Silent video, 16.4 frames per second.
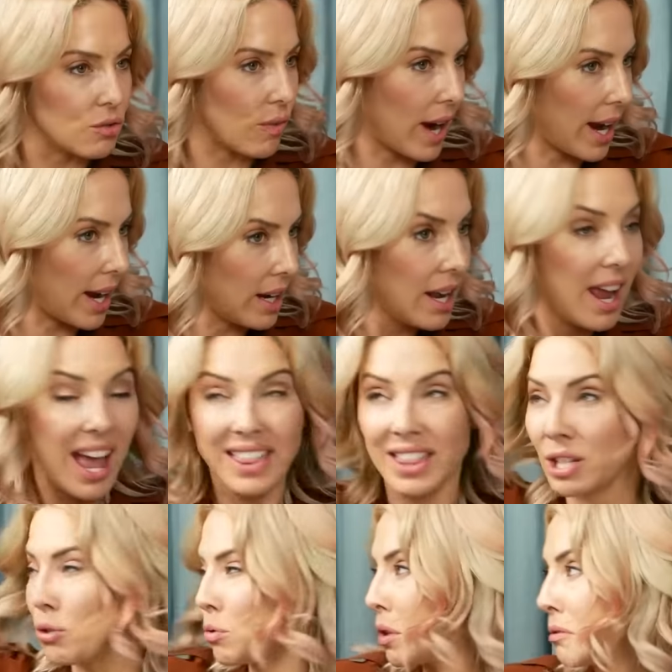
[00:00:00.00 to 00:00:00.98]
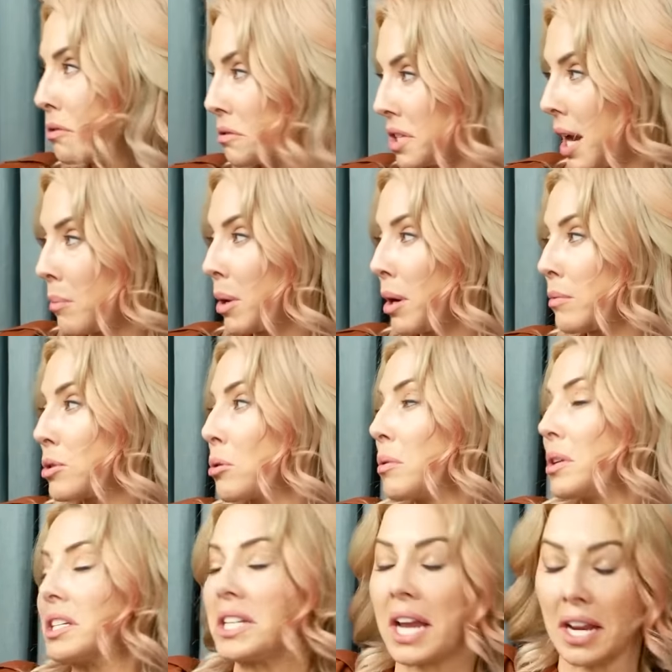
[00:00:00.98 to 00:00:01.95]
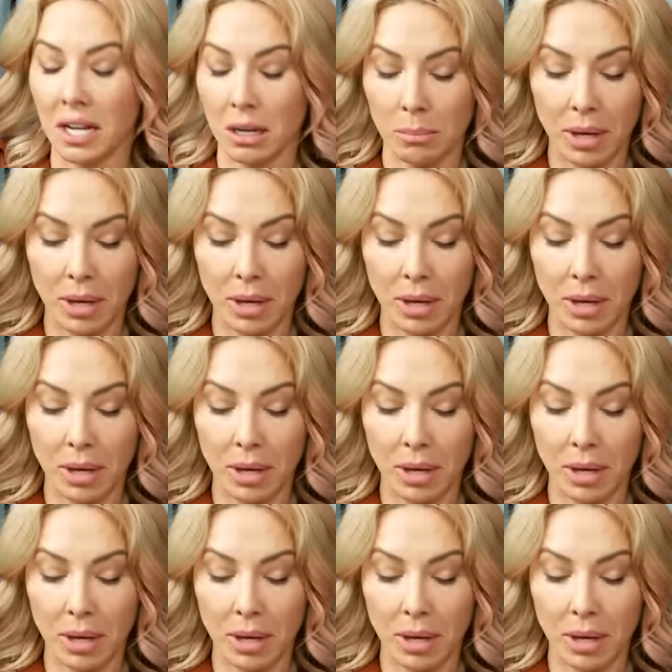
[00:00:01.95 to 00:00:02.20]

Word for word: right? This was also a time when I was going to tanning